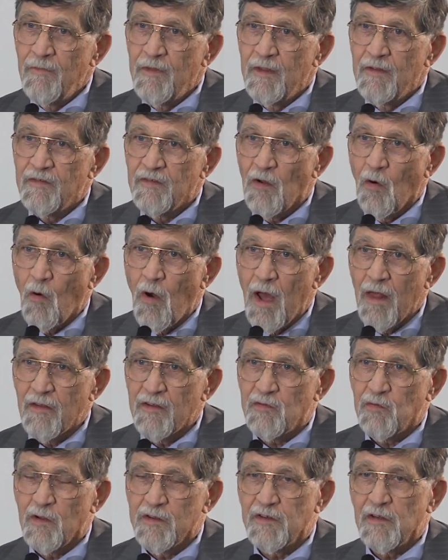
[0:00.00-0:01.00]
So
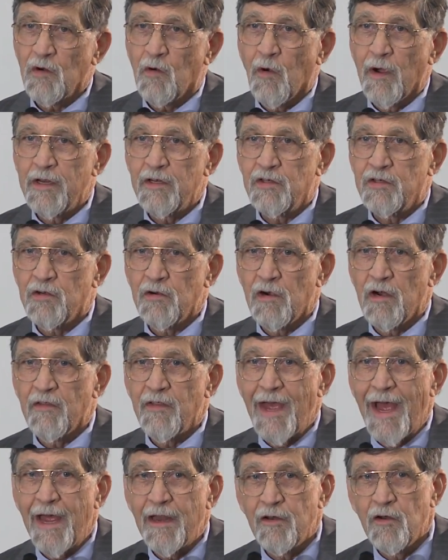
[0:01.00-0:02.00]
Wallace wasn't quite sure of
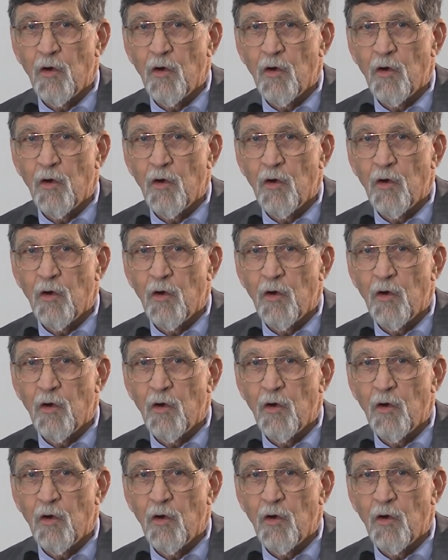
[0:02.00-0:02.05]
that.